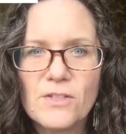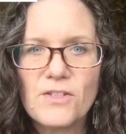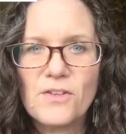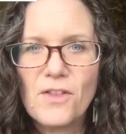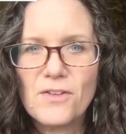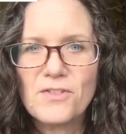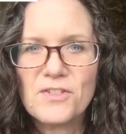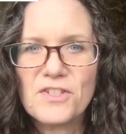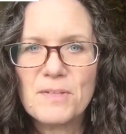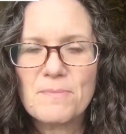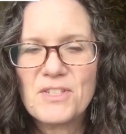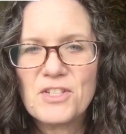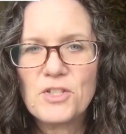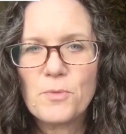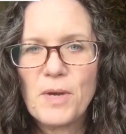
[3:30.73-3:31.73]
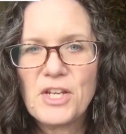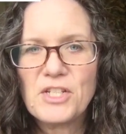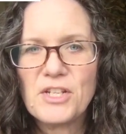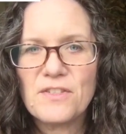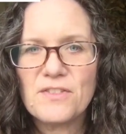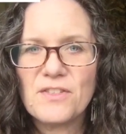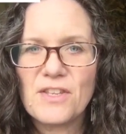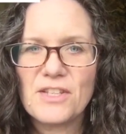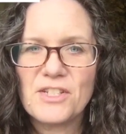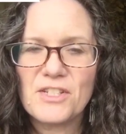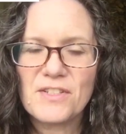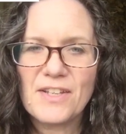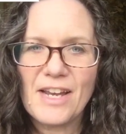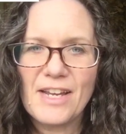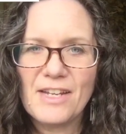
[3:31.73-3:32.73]
So those are some situations that
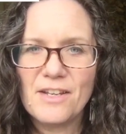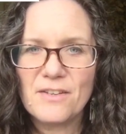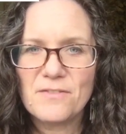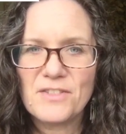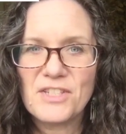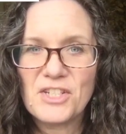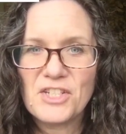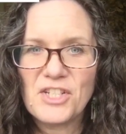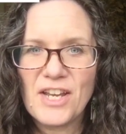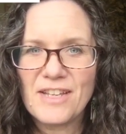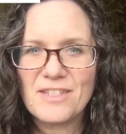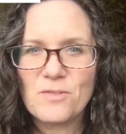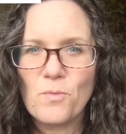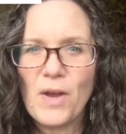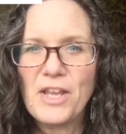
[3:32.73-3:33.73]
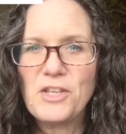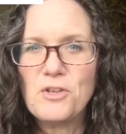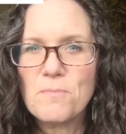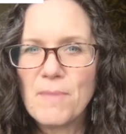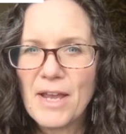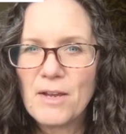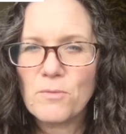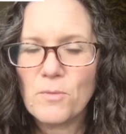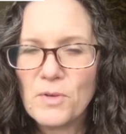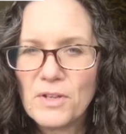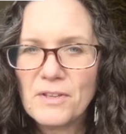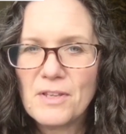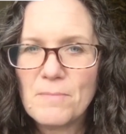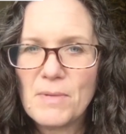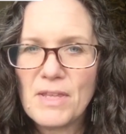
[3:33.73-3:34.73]
just kind of suggest when you might
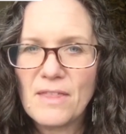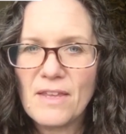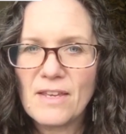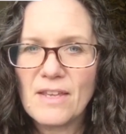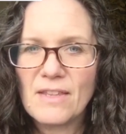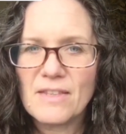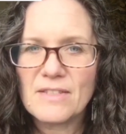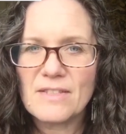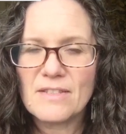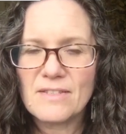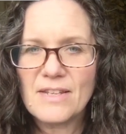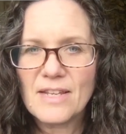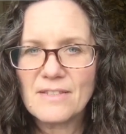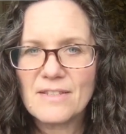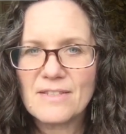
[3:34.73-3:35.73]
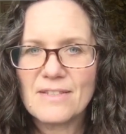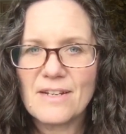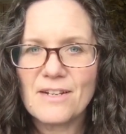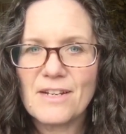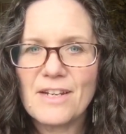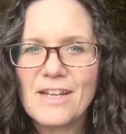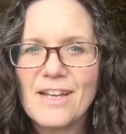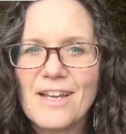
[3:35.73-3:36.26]
really be thinking this is necessary.